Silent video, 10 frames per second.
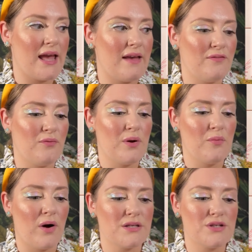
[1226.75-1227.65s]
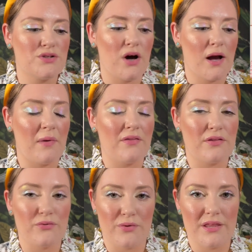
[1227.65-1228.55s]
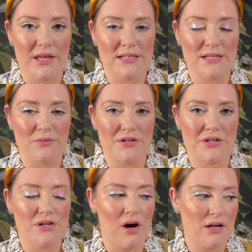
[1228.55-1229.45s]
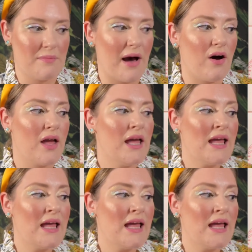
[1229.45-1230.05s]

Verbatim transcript: if we want to talk about the three things that we just talked about,